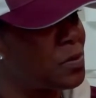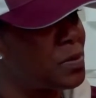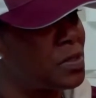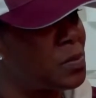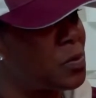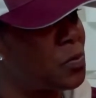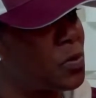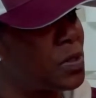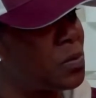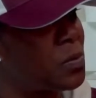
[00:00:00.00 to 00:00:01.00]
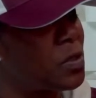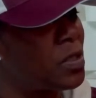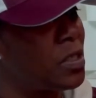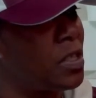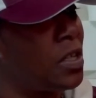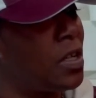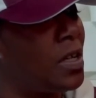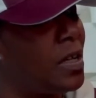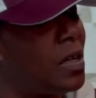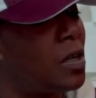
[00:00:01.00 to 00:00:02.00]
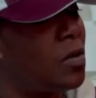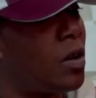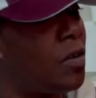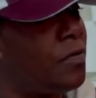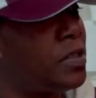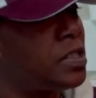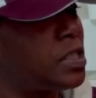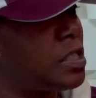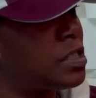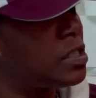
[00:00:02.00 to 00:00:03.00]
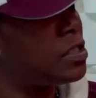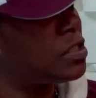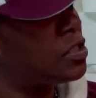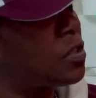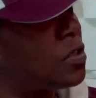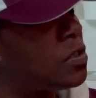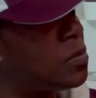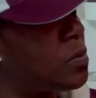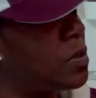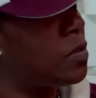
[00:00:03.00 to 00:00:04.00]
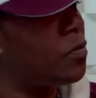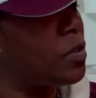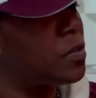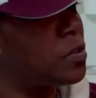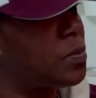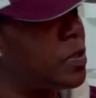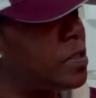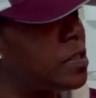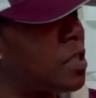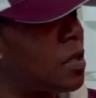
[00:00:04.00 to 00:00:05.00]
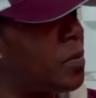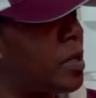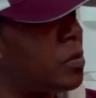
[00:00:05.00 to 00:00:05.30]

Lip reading: just been working, but officially our season starts mainly around the springtime,